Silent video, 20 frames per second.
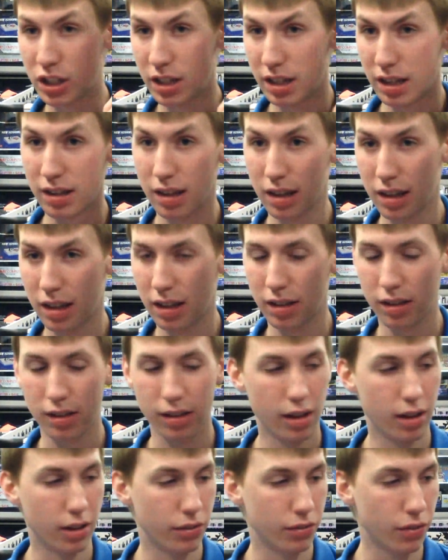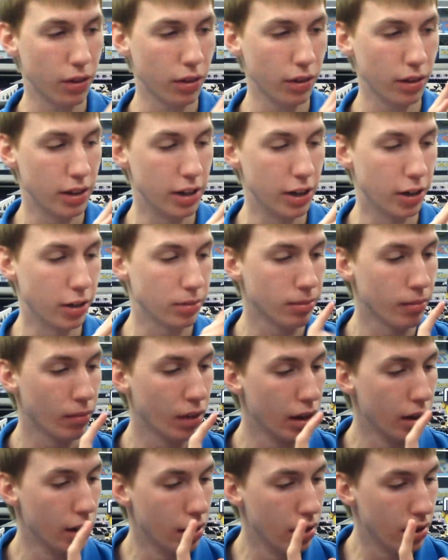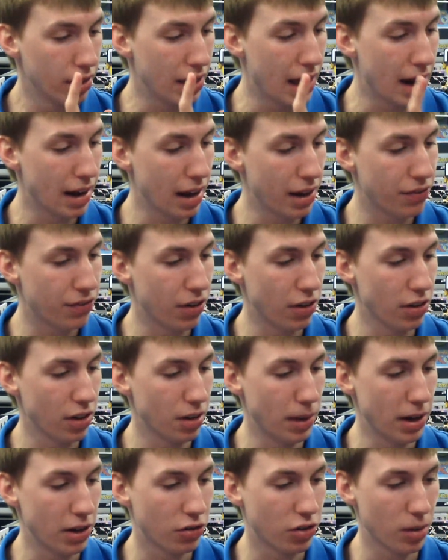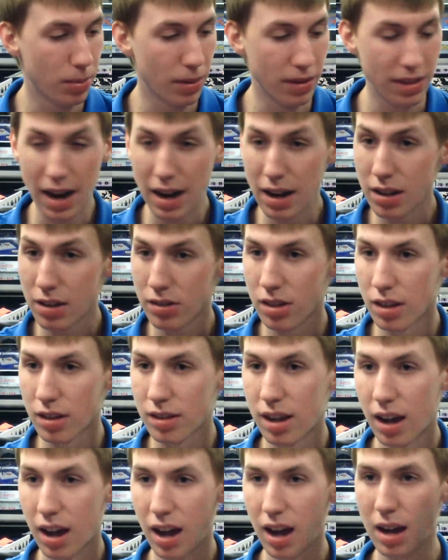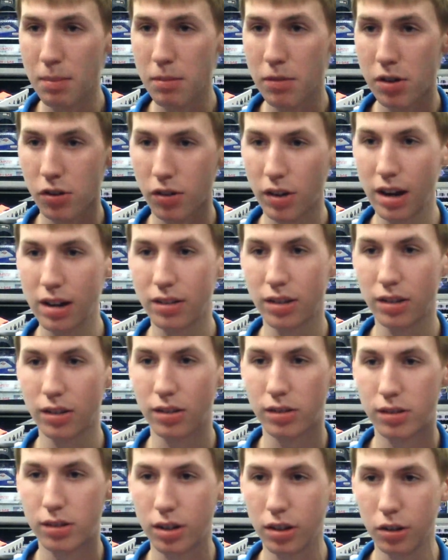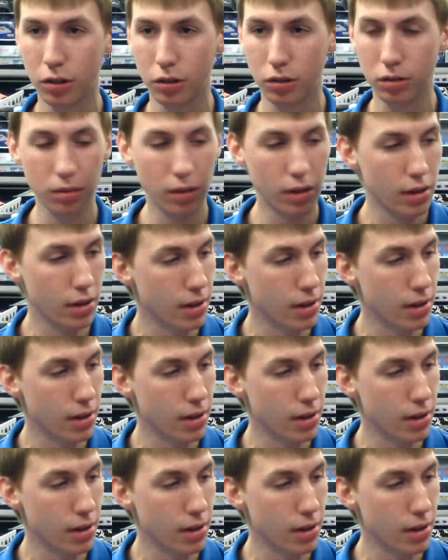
actually is full in here that I found on my trip, and that is the Time Crisis 2